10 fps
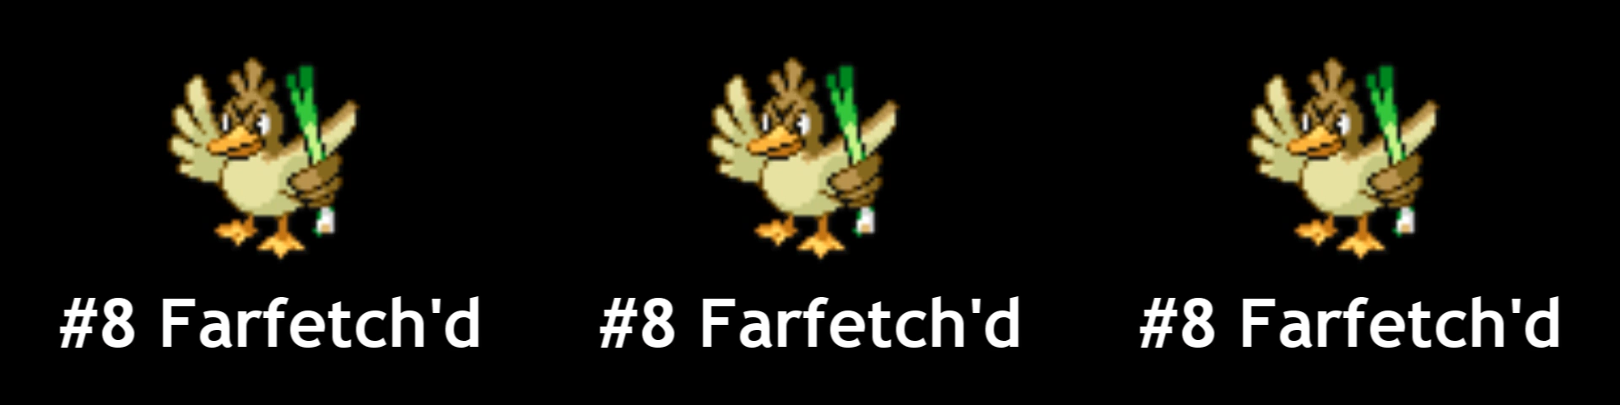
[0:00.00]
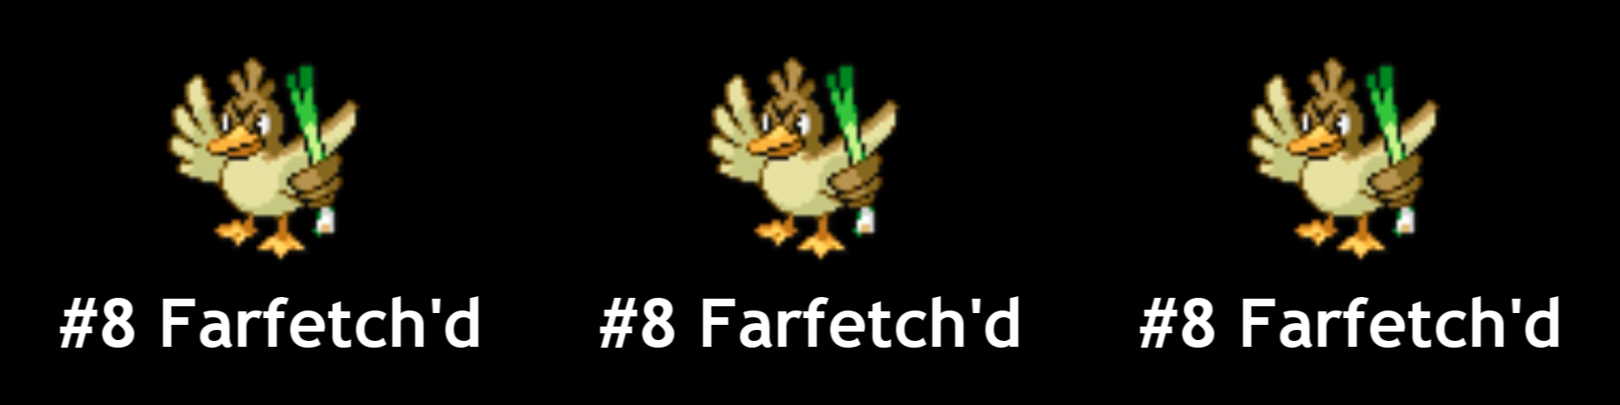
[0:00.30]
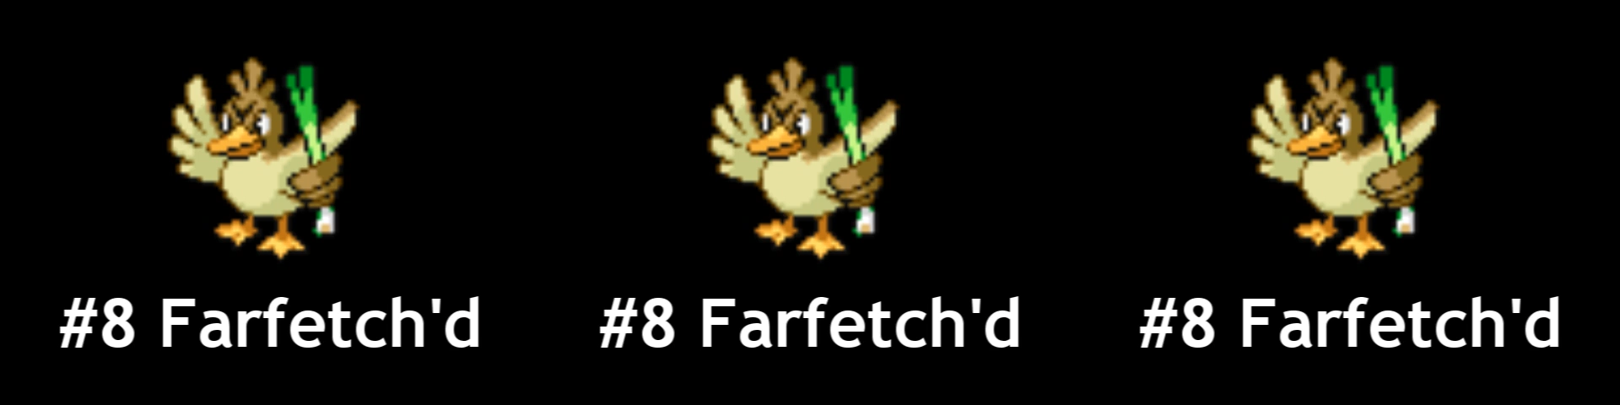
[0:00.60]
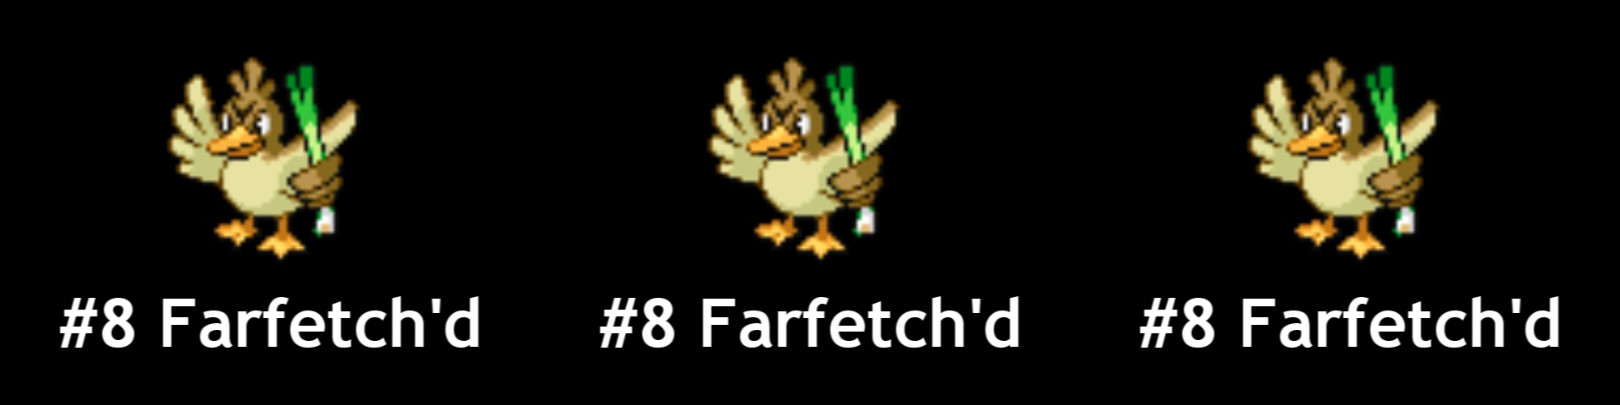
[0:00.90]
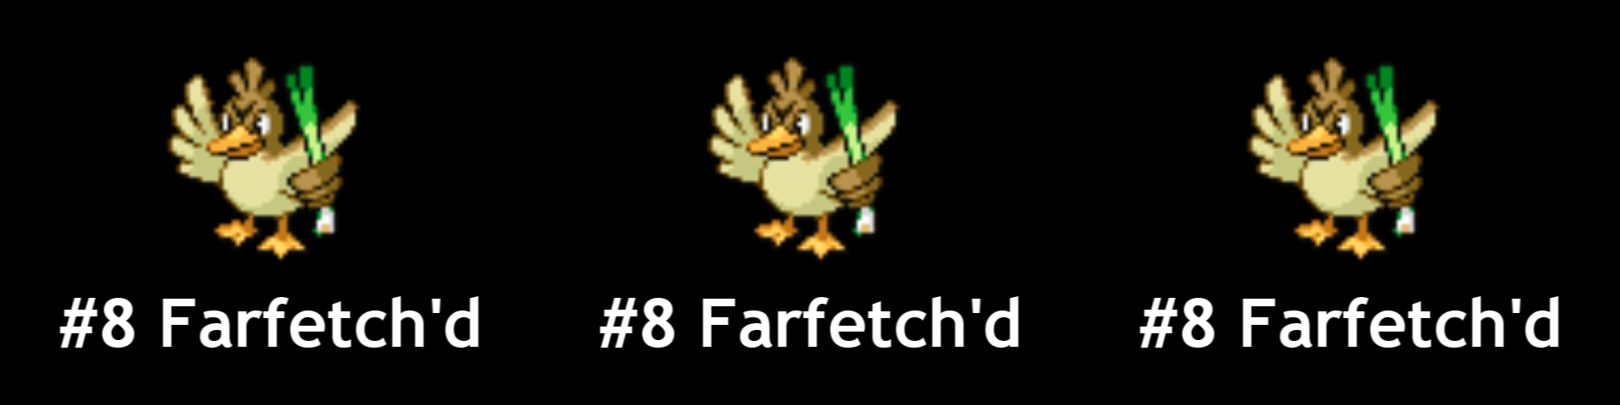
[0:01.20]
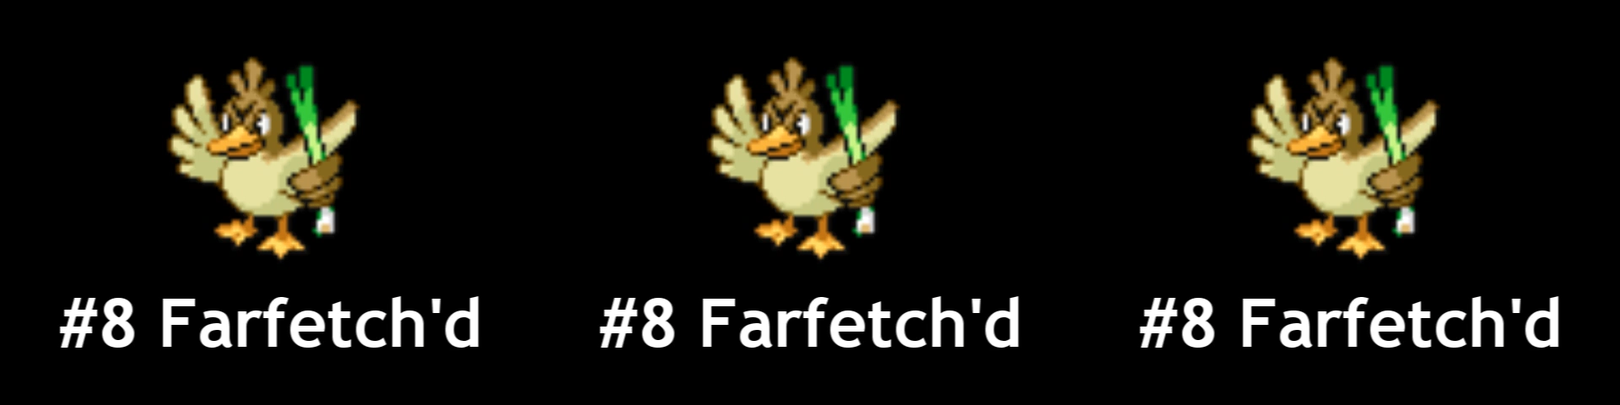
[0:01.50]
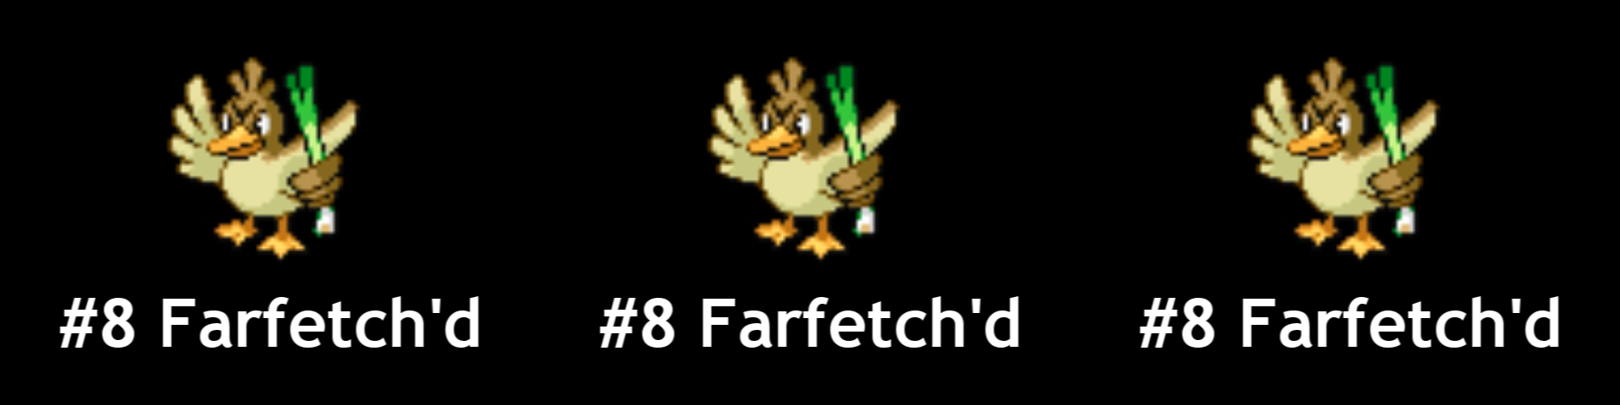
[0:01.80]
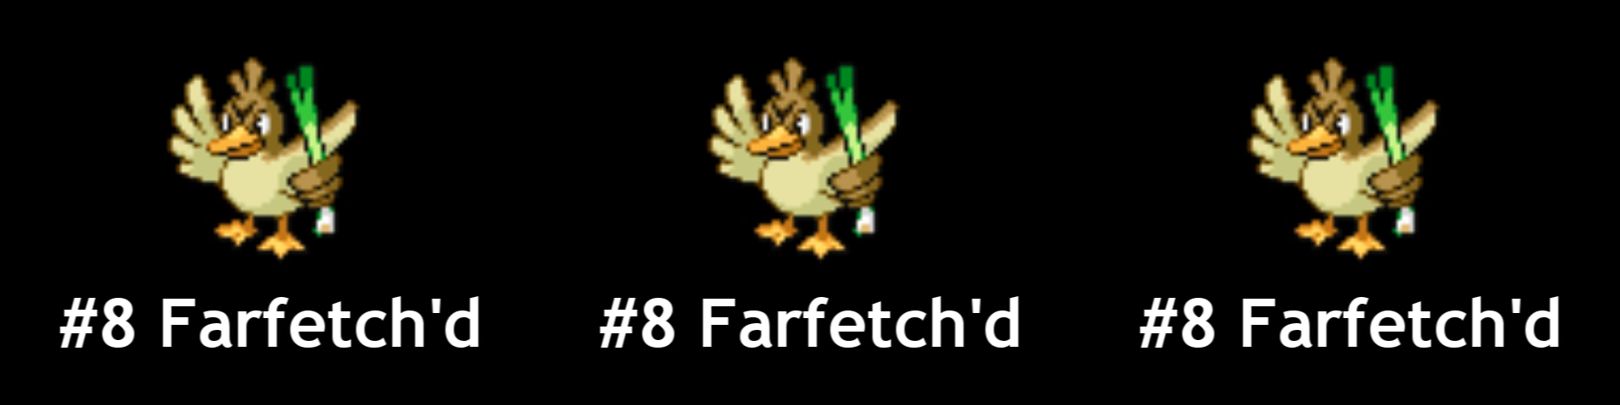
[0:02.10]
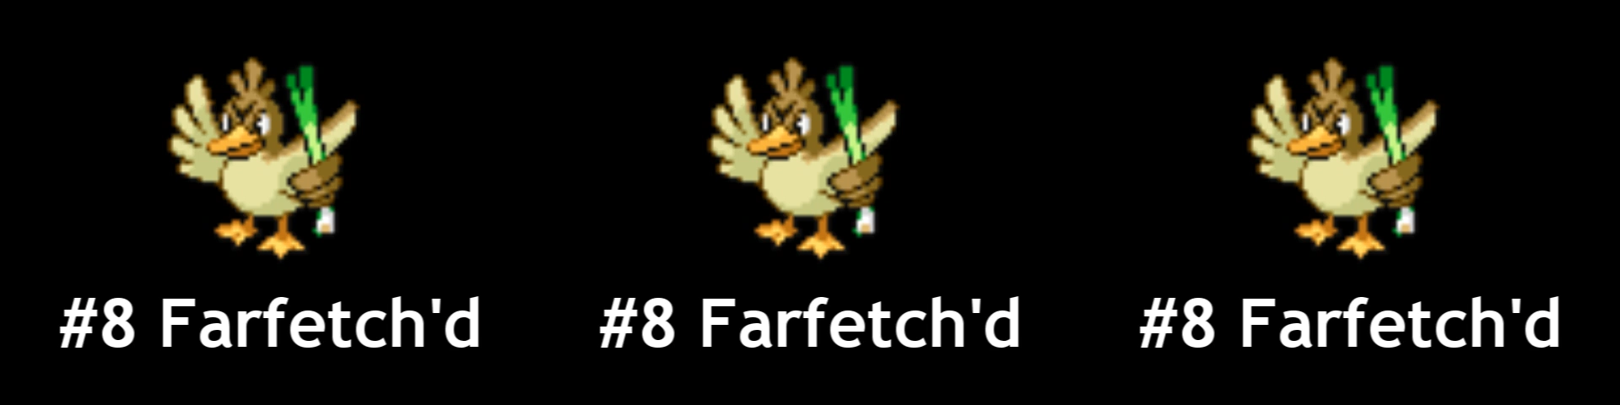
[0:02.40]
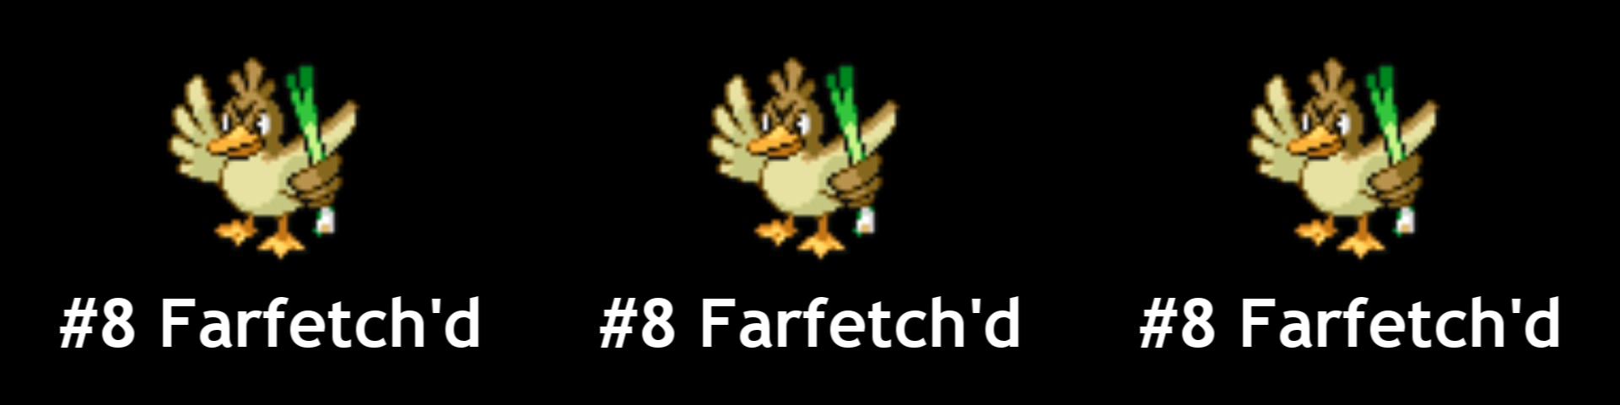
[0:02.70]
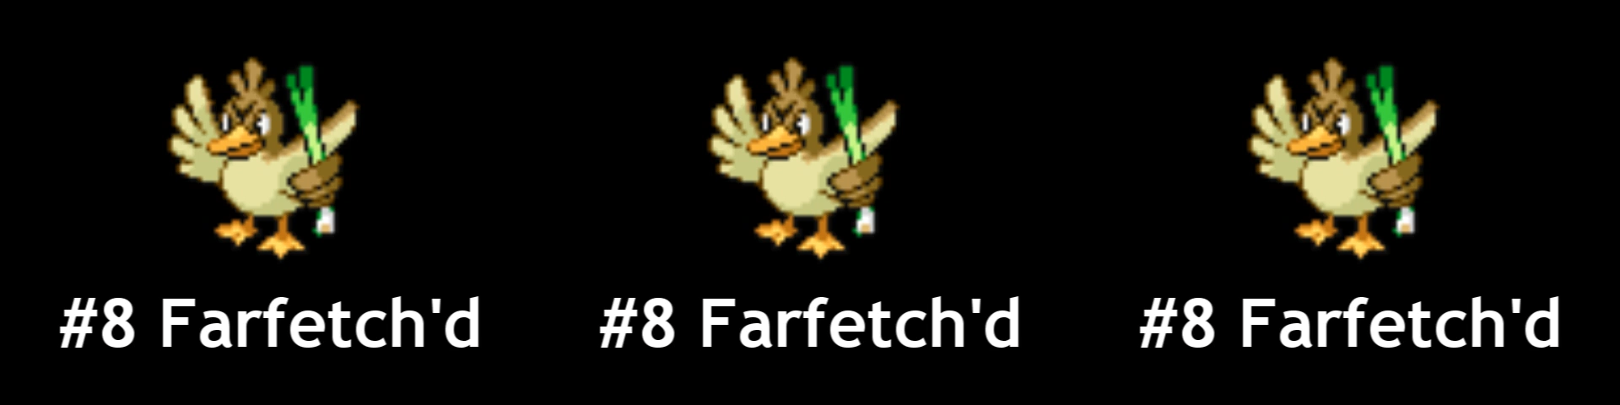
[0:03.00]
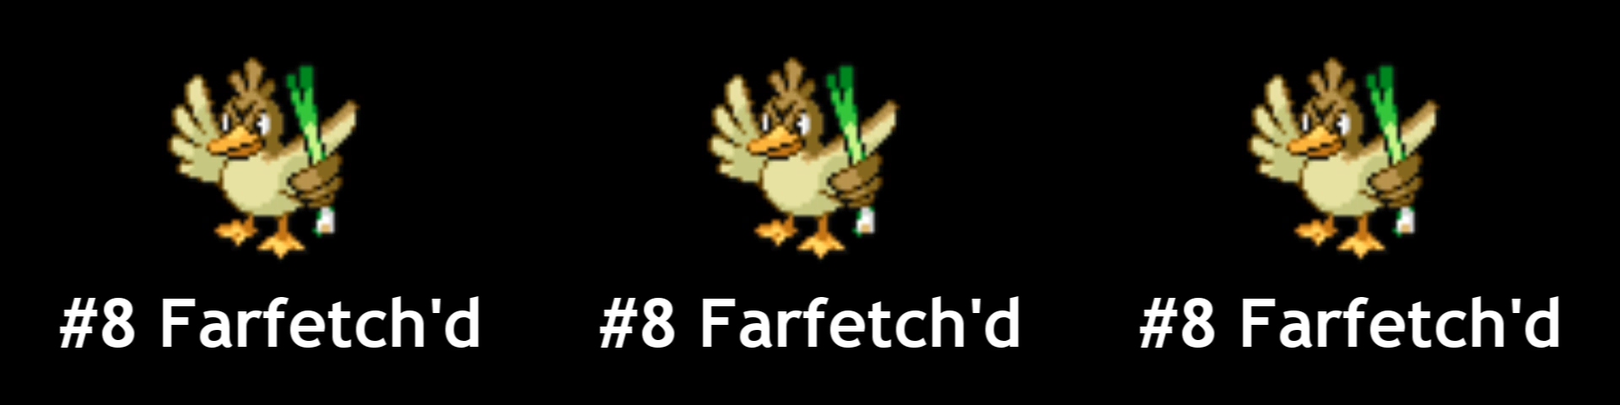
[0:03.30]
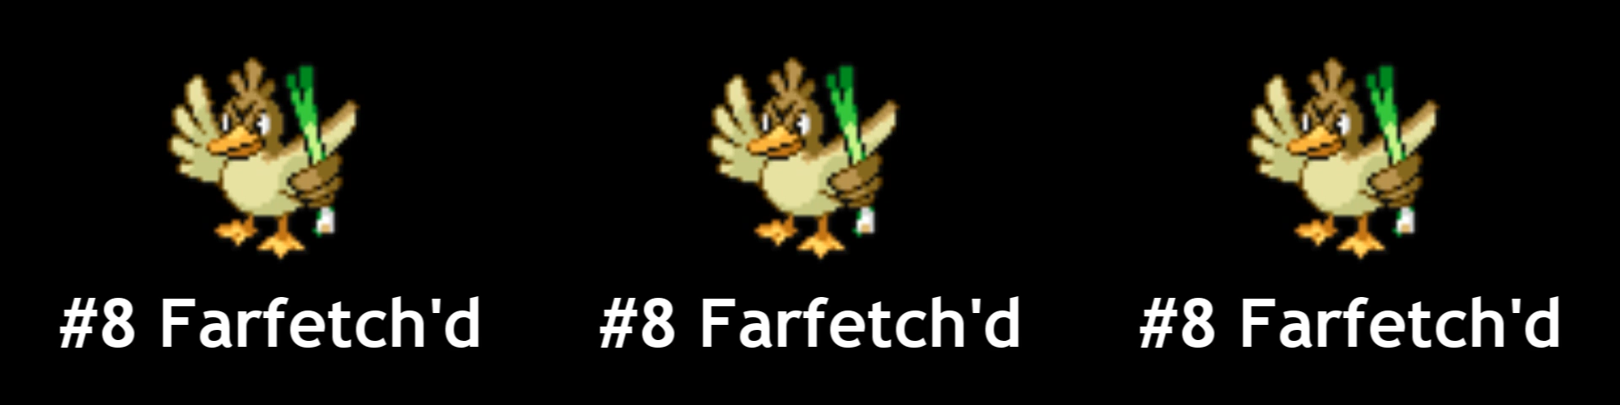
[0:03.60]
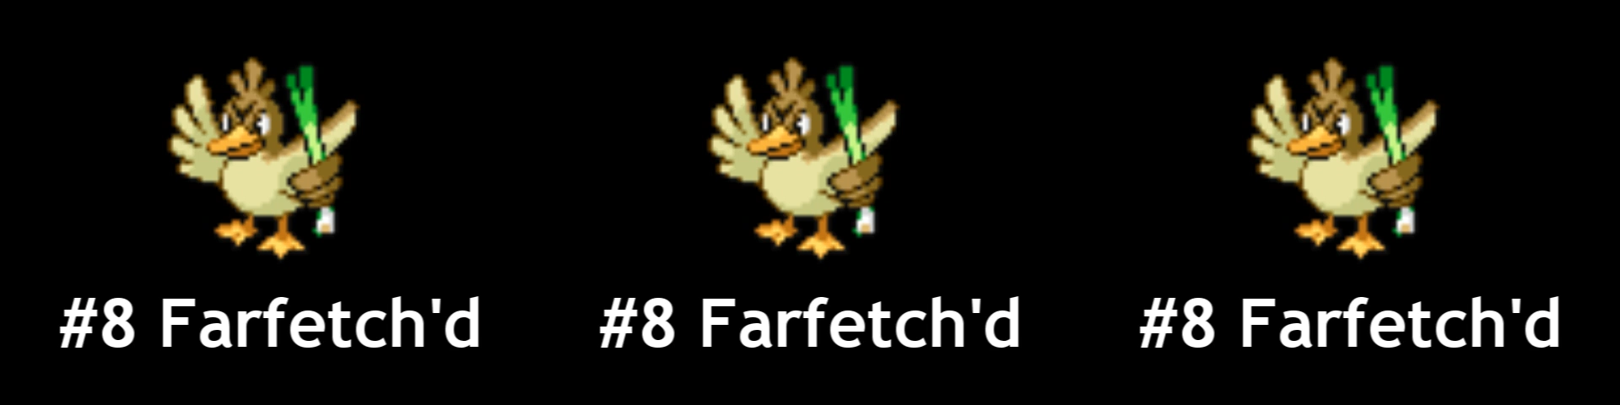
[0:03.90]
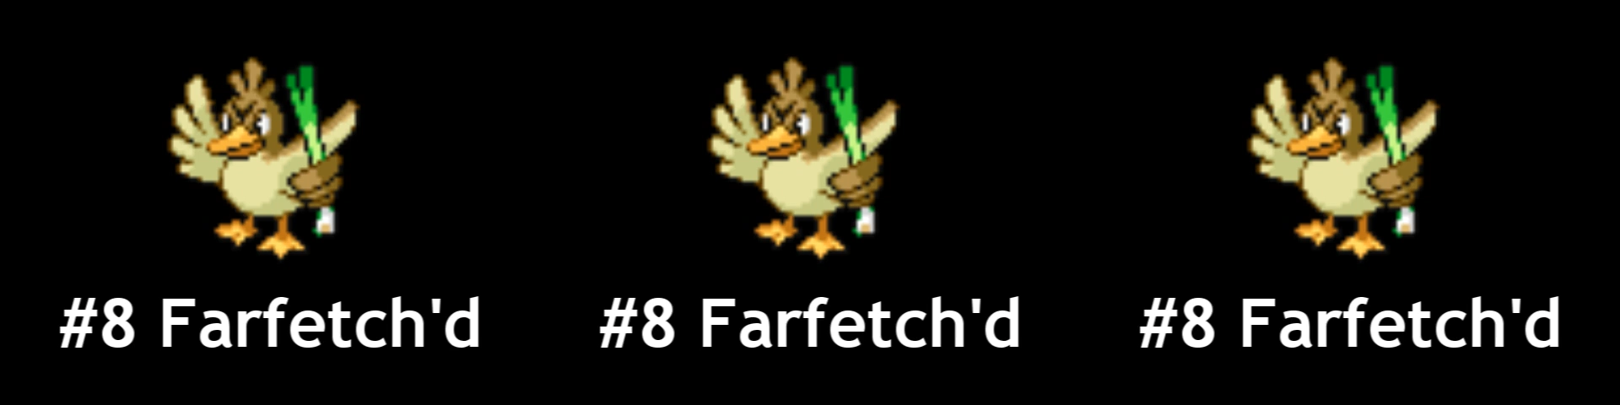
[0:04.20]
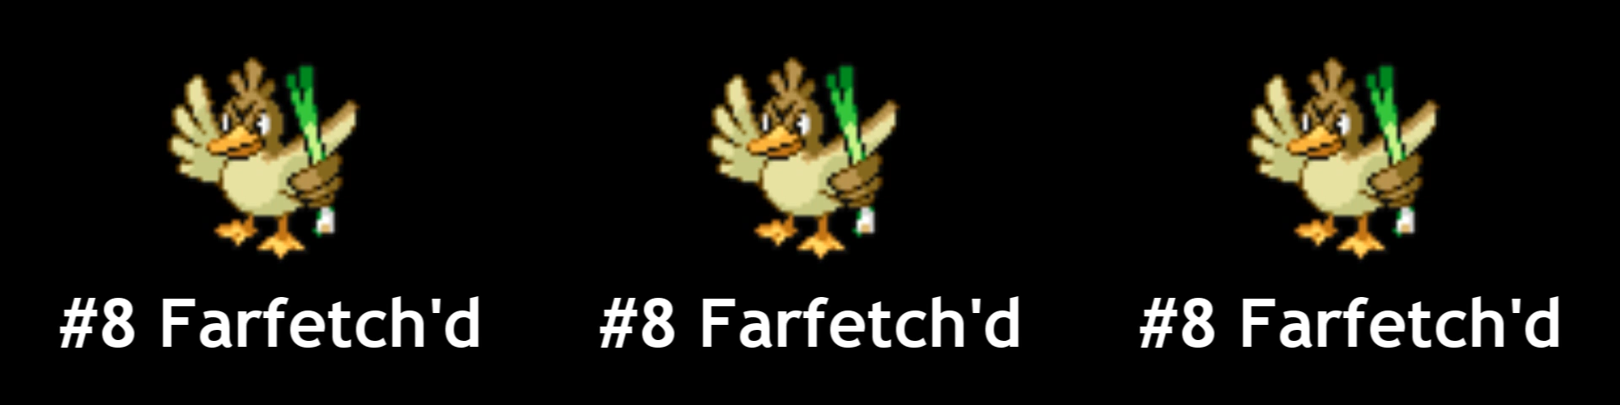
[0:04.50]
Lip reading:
No face is visible, so there are no lips to read.